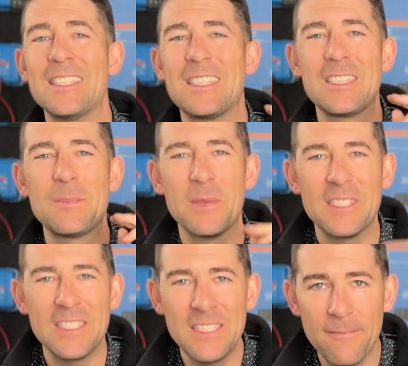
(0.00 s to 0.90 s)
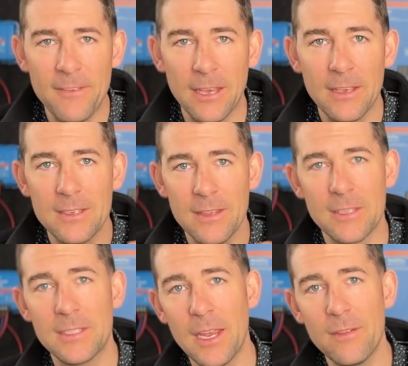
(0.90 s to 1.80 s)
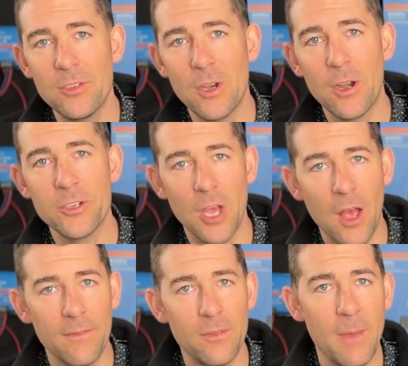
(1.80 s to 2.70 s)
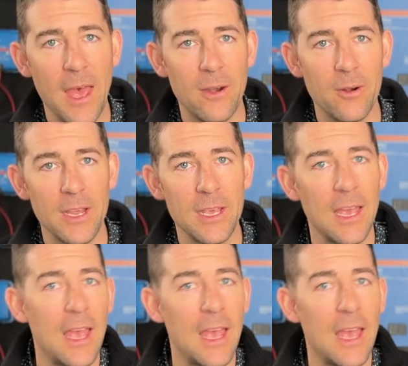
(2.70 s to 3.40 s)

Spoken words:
is specific to the state of charge of the battery